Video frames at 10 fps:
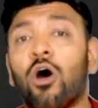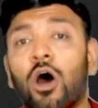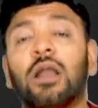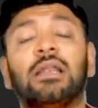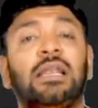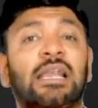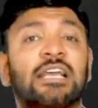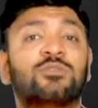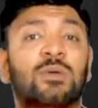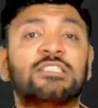or
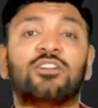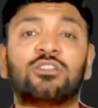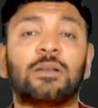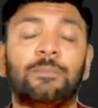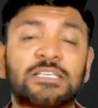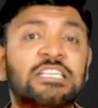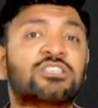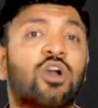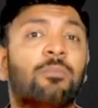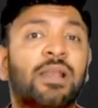IND-AS 103
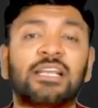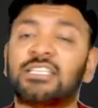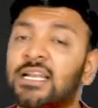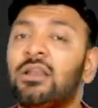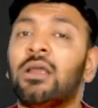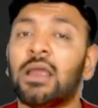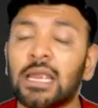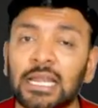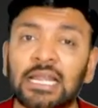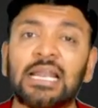business combination.
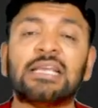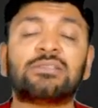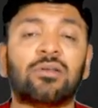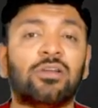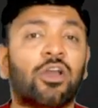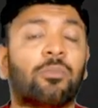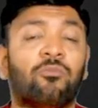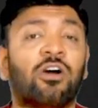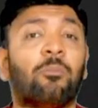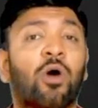
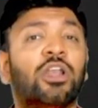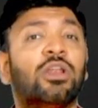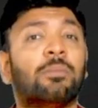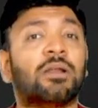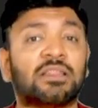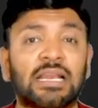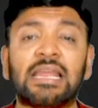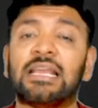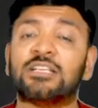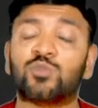Module number 3
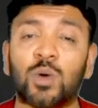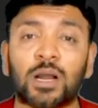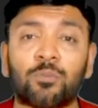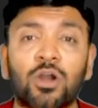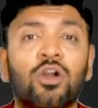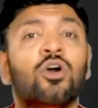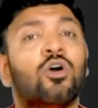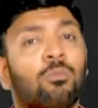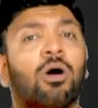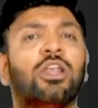is workbook.
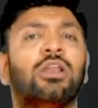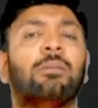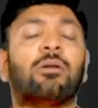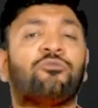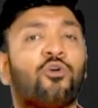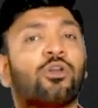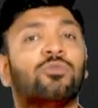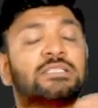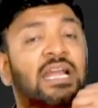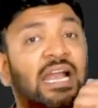Module number 4
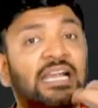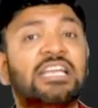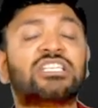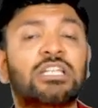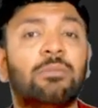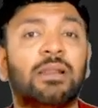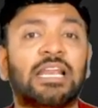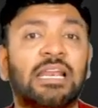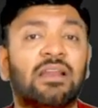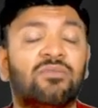was the additional
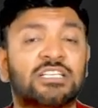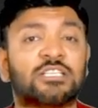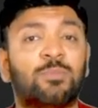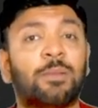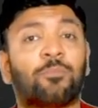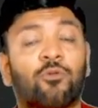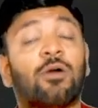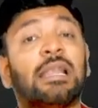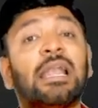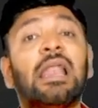material which has been
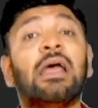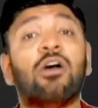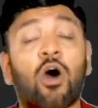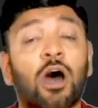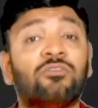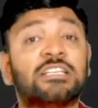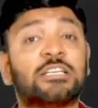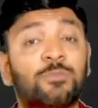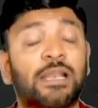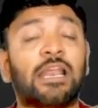provided or which
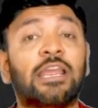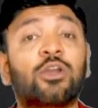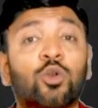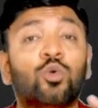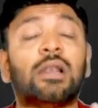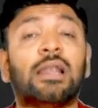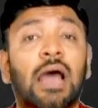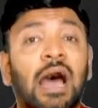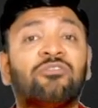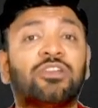has been included
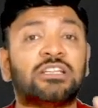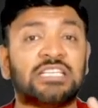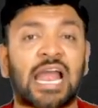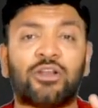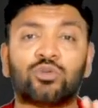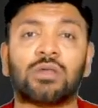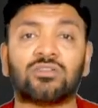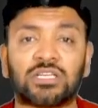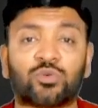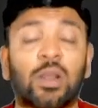after Jan
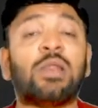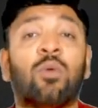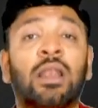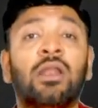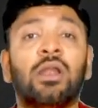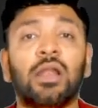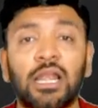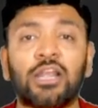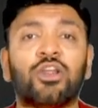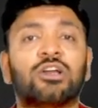2021.
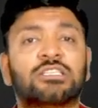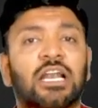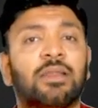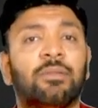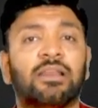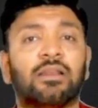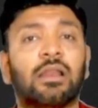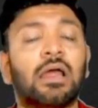Into your study material.